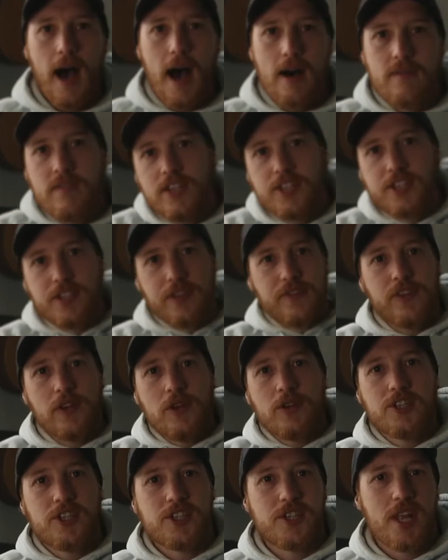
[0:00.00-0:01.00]
And this
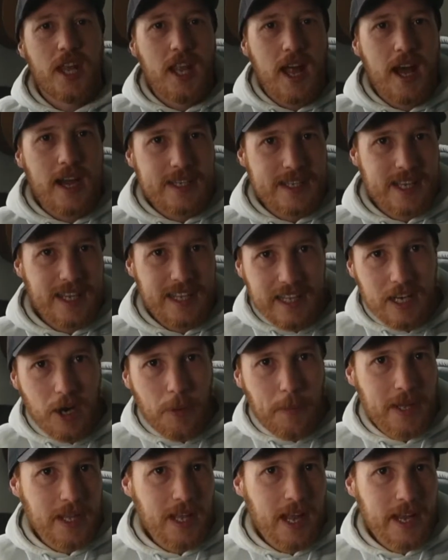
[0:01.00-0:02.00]
diffuses the light a little
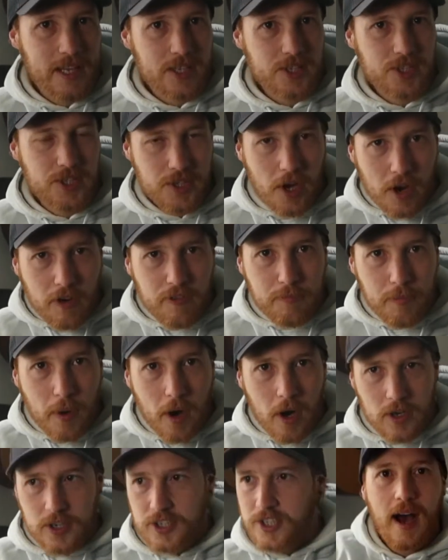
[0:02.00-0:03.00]
bit like a
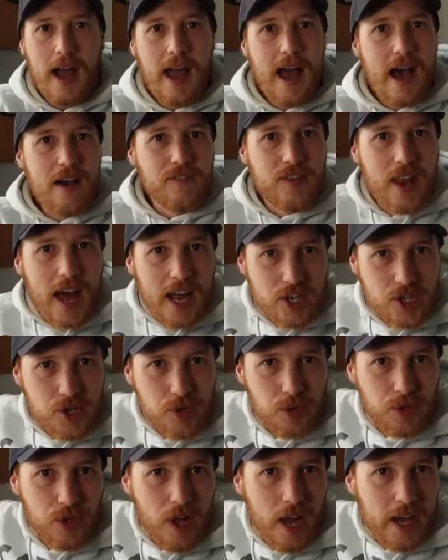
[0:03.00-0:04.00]
softbox. I have
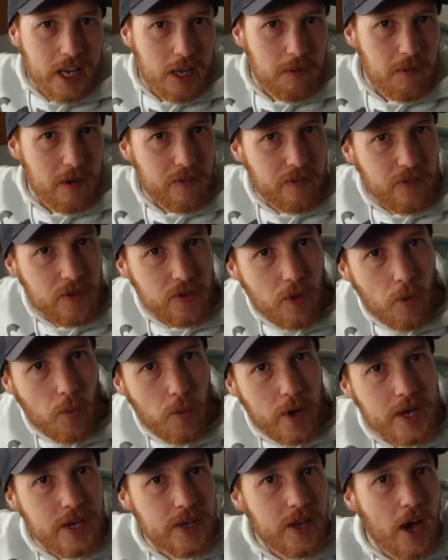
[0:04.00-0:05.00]
natural light coming through the
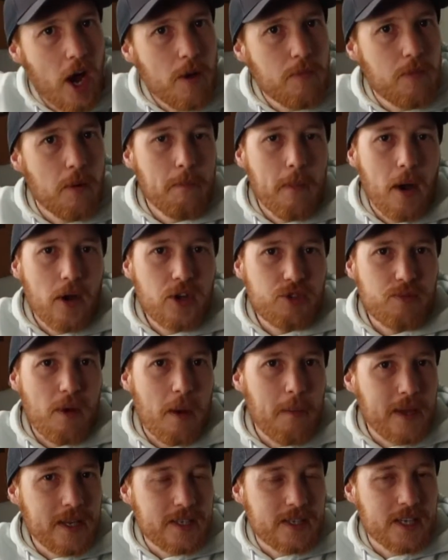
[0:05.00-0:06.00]
window, but most of my
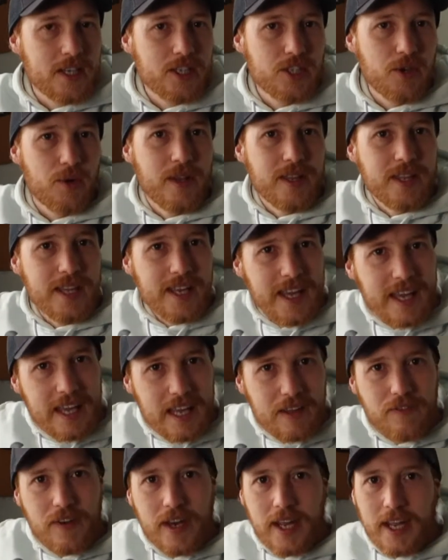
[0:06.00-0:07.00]
meetings are in the
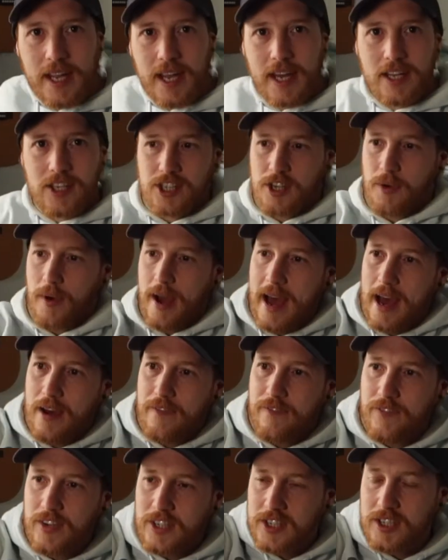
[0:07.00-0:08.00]
evening, and so I
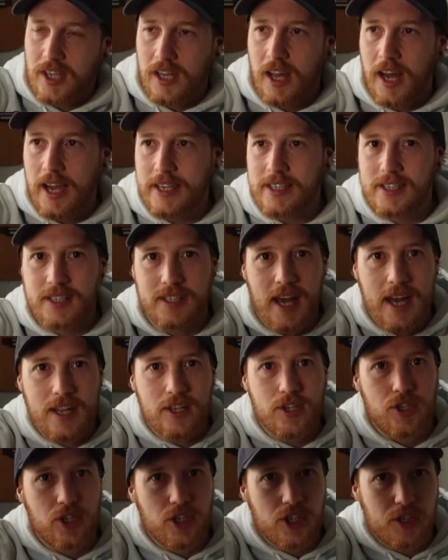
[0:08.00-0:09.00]
have this light
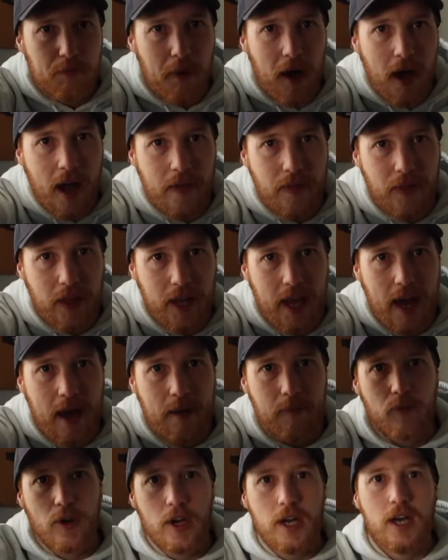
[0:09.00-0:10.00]
sat just behind the
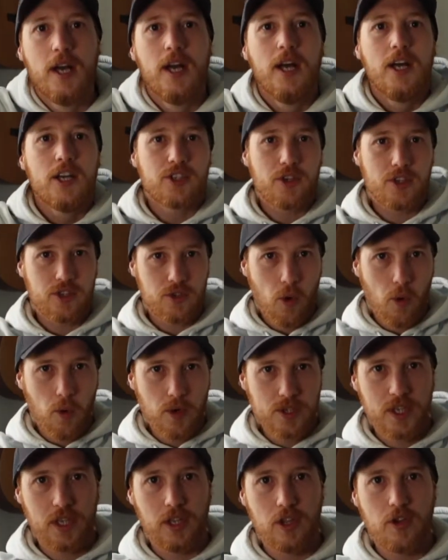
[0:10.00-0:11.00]
camera, so it's
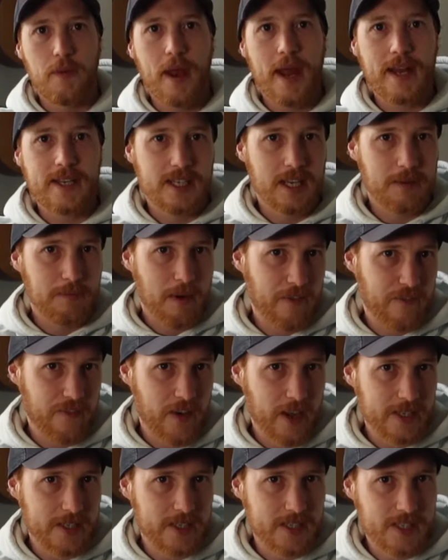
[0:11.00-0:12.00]
always illuminating my
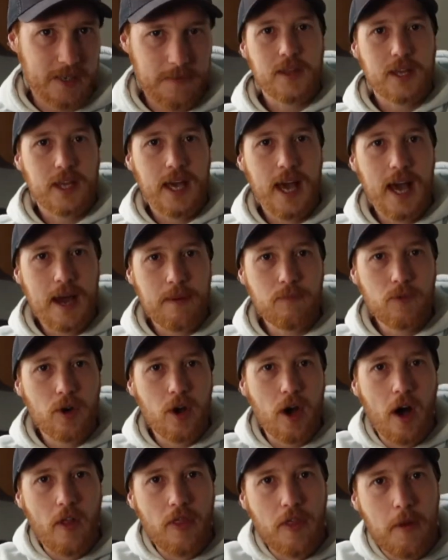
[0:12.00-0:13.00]
face. The camera
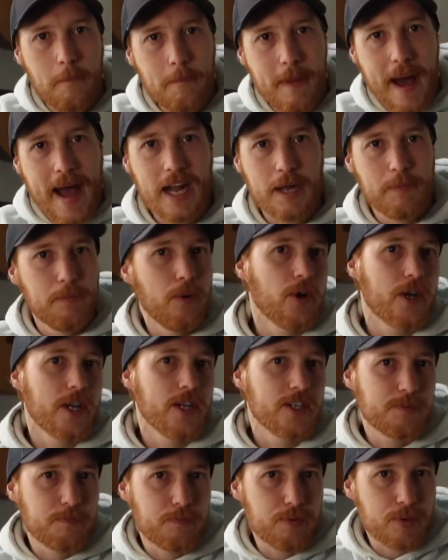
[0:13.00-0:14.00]
on the MacBook
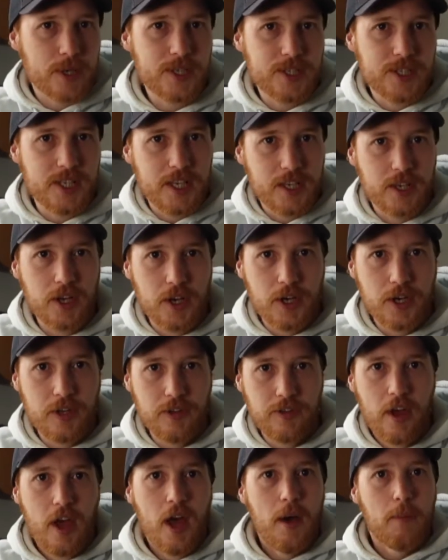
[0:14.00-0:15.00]
is pretty
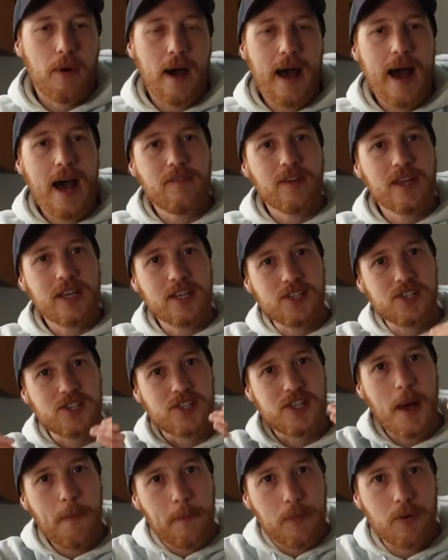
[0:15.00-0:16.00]
good, but having a
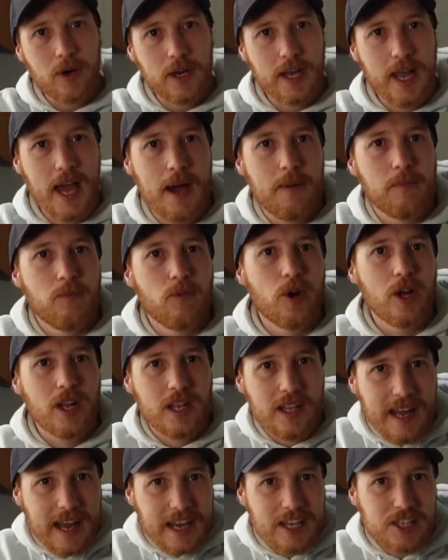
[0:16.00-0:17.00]
separate camera
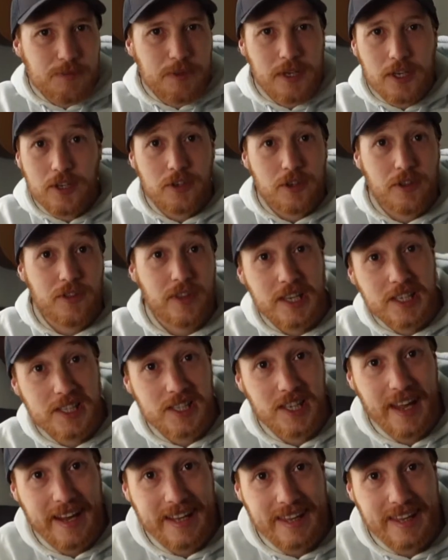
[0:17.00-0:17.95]
allows me to do things like